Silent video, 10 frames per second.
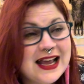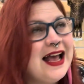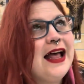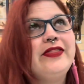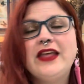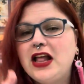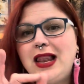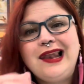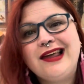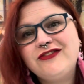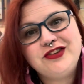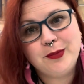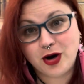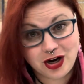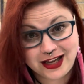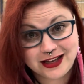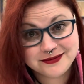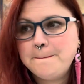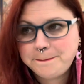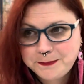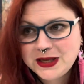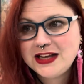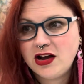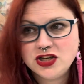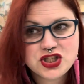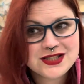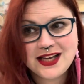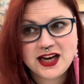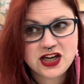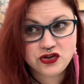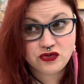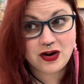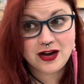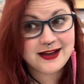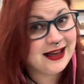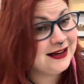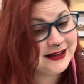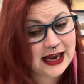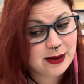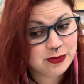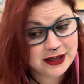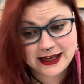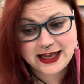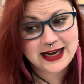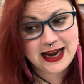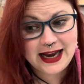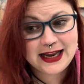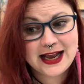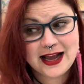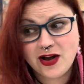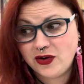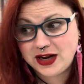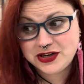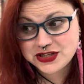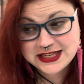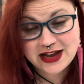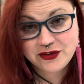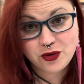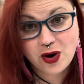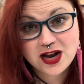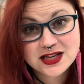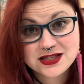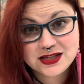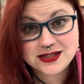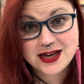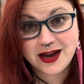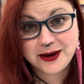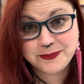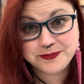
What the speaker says: and they love to party. Big on just getting drunk and gambling and hanging out and just having a raucous good time.